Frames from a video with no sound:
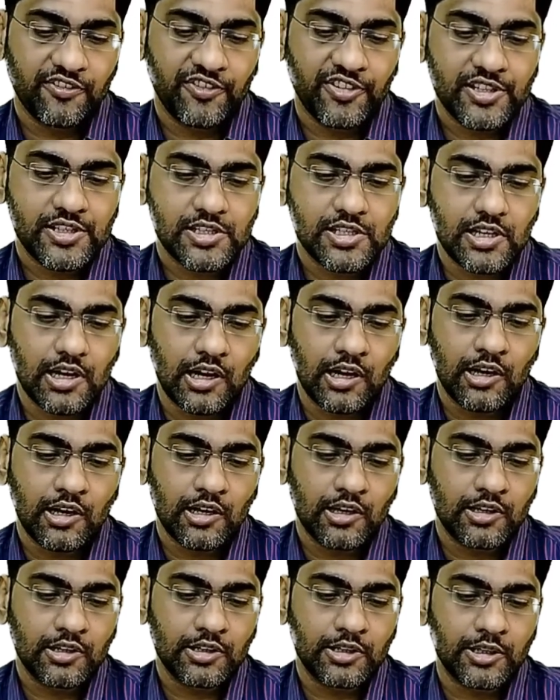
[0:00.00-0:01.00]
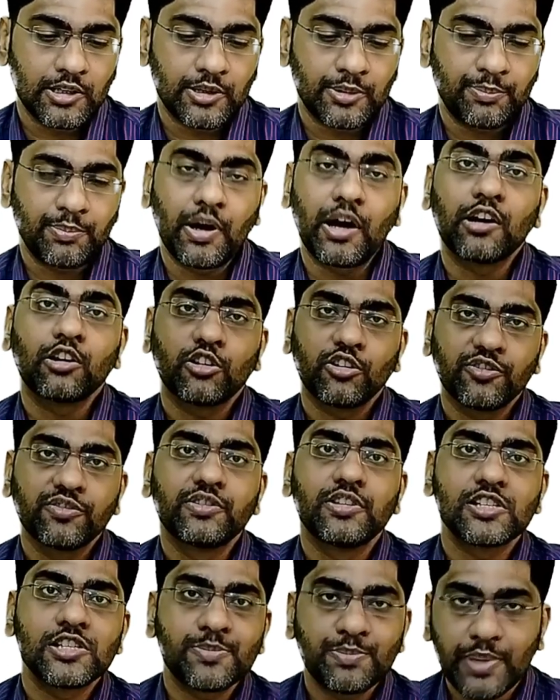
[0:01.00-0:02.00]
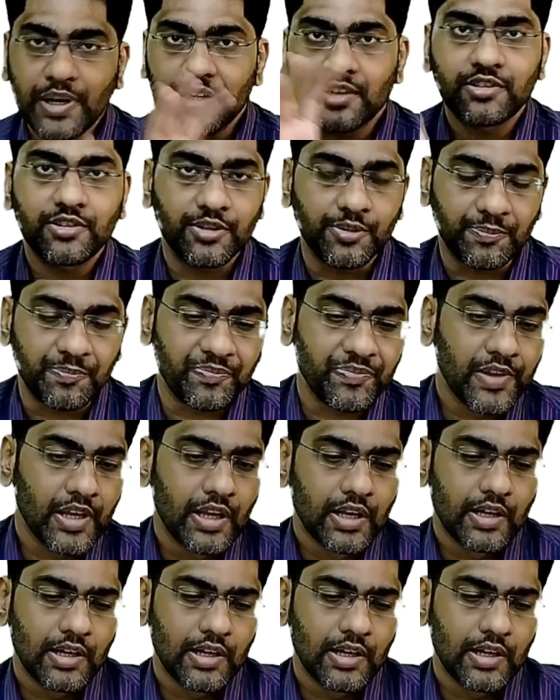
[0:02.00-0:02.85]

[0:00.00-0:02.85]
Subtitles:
which are part of the spectrum.